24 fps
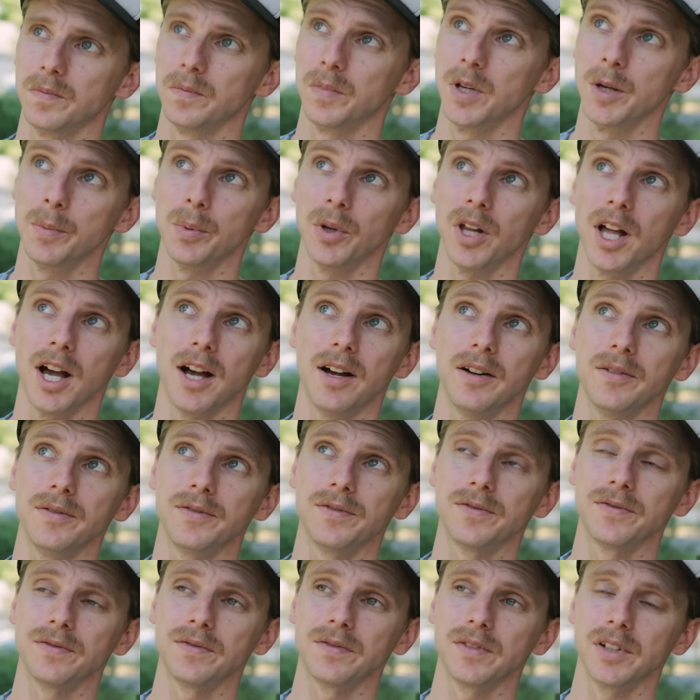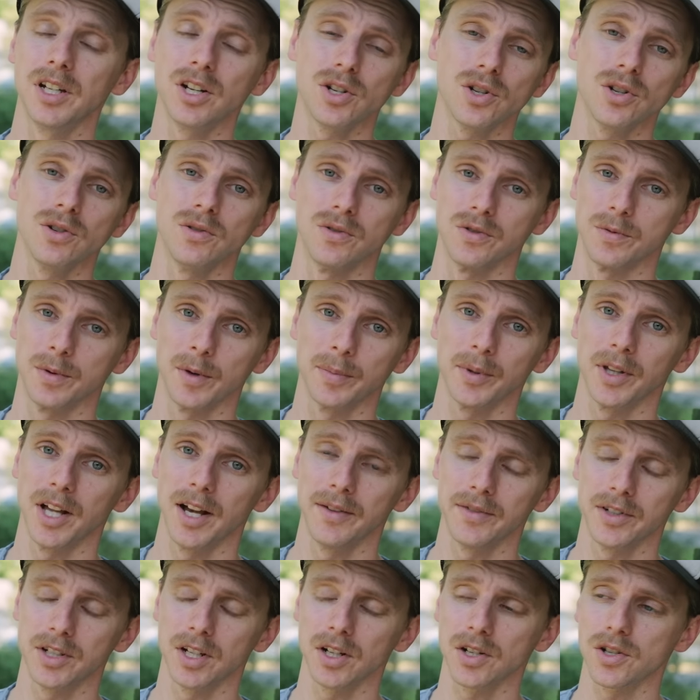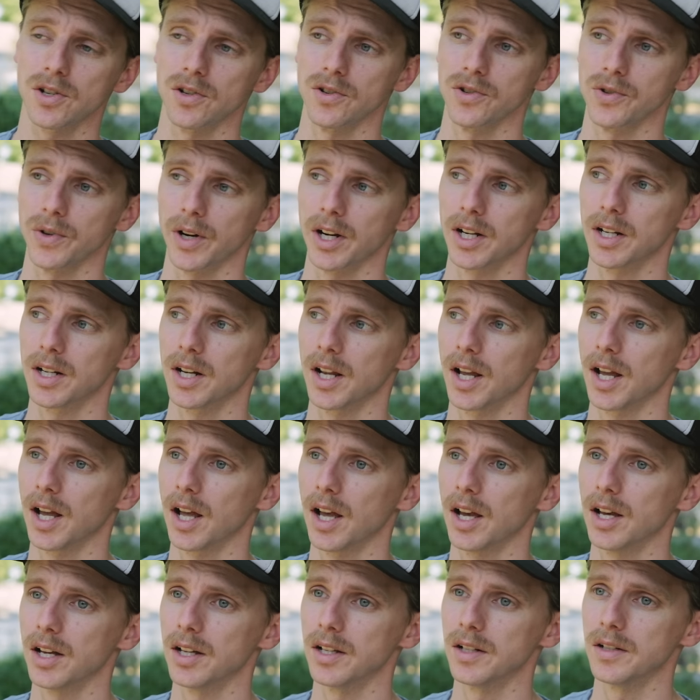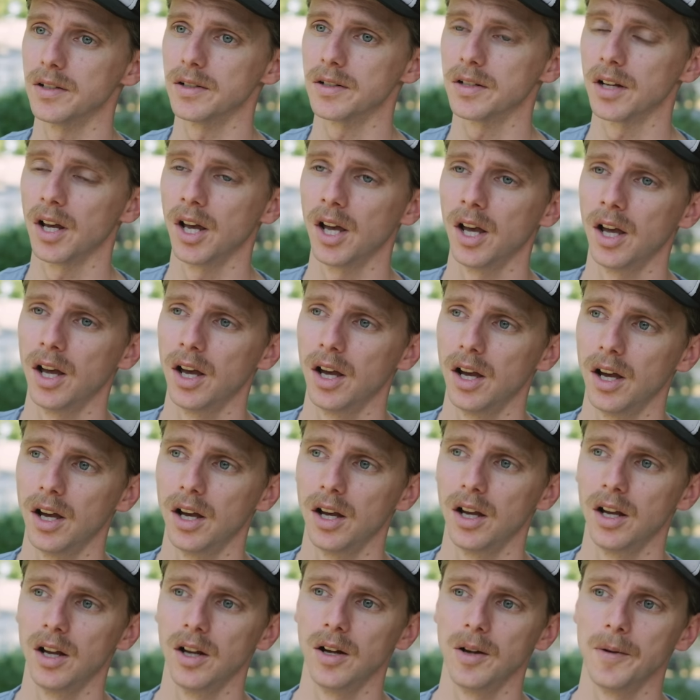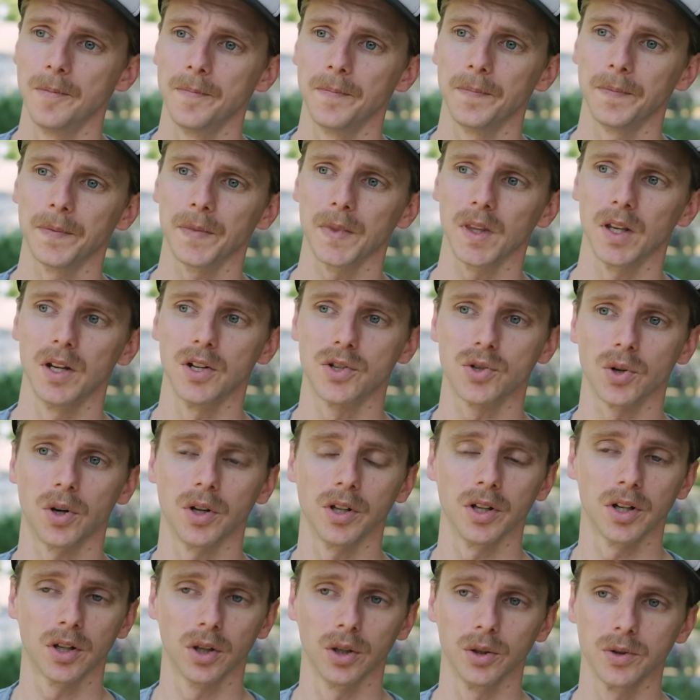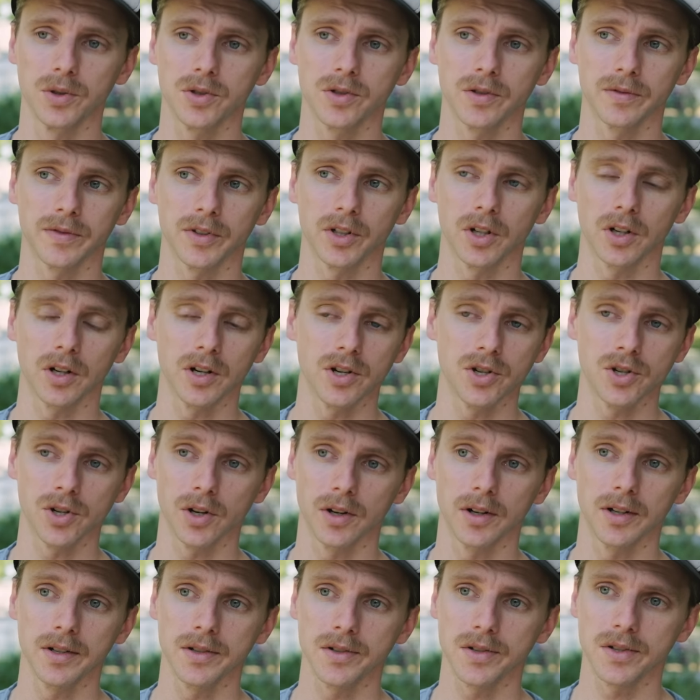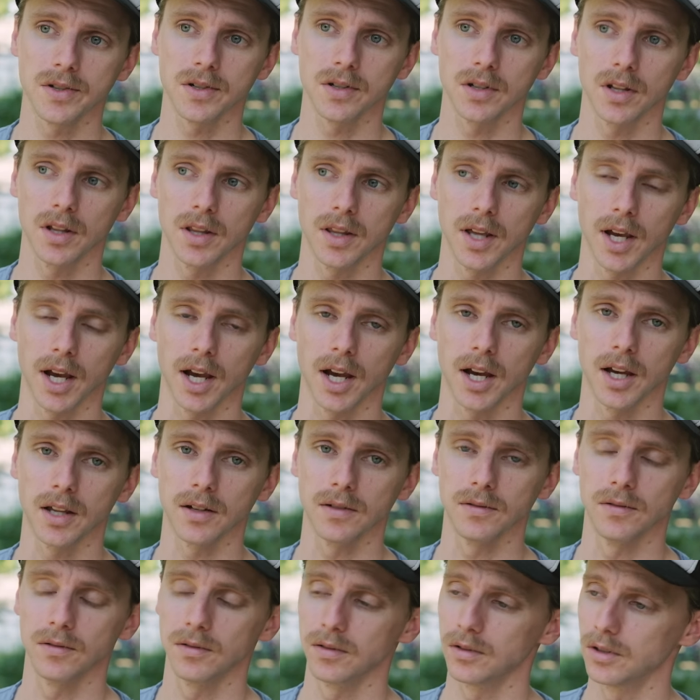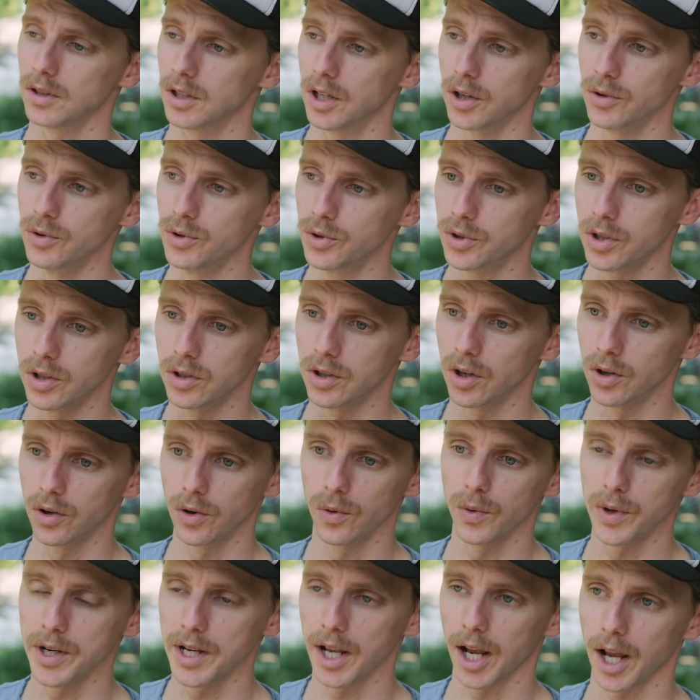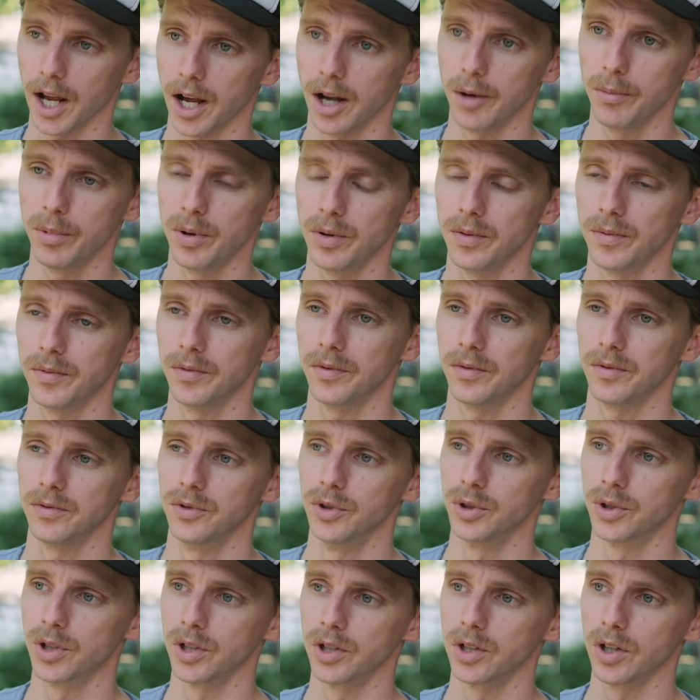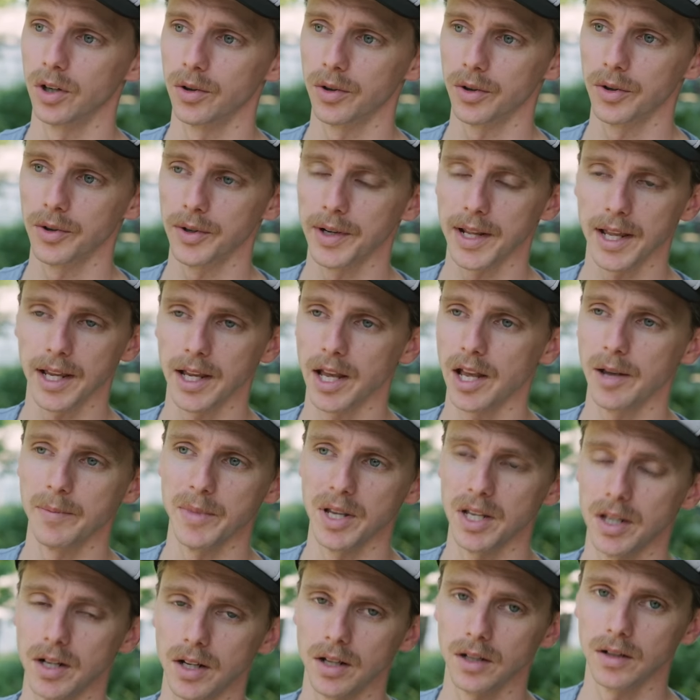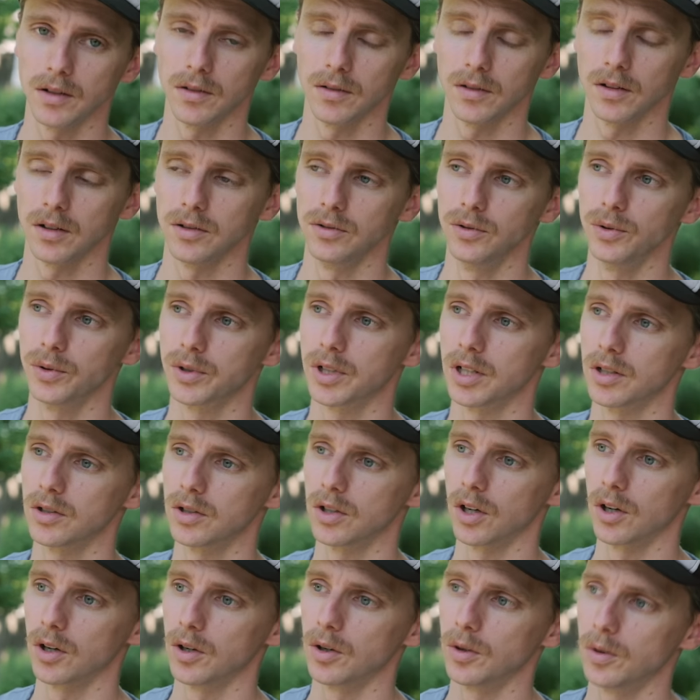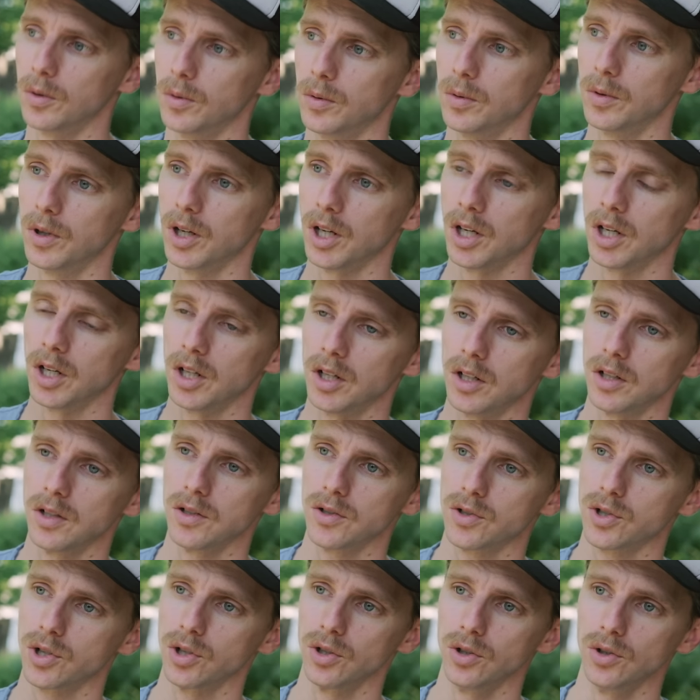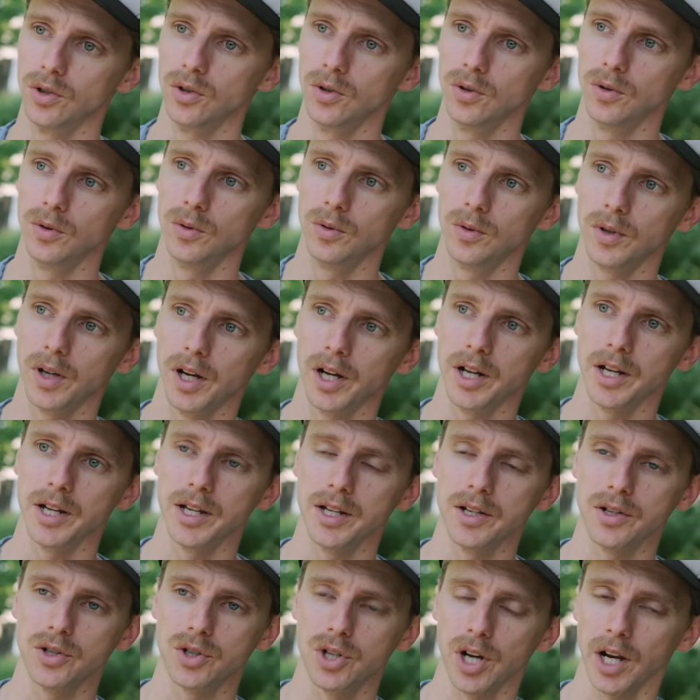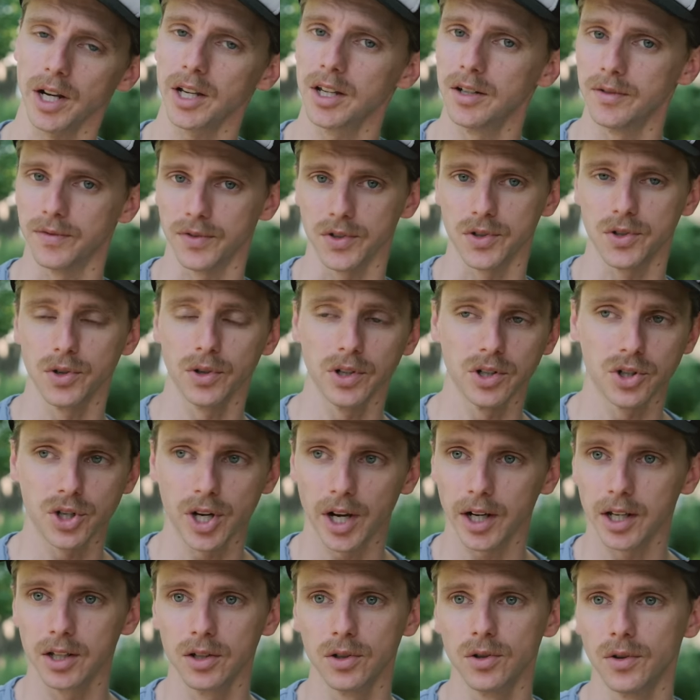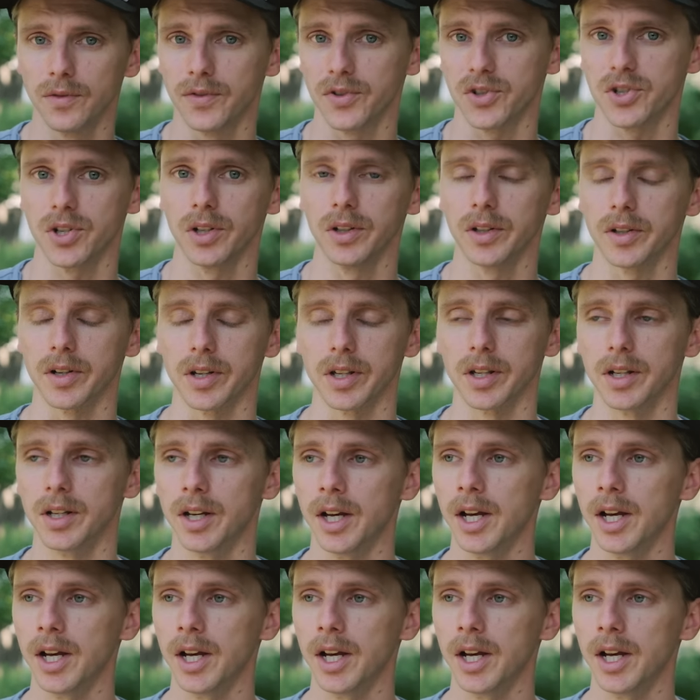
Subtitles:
People have issues, people have addictions, right? And it's all inclusive in our insurance that, you know, you can go to rehab, you can go to an AA meeting, you can go to a check-in, you can check into a facility.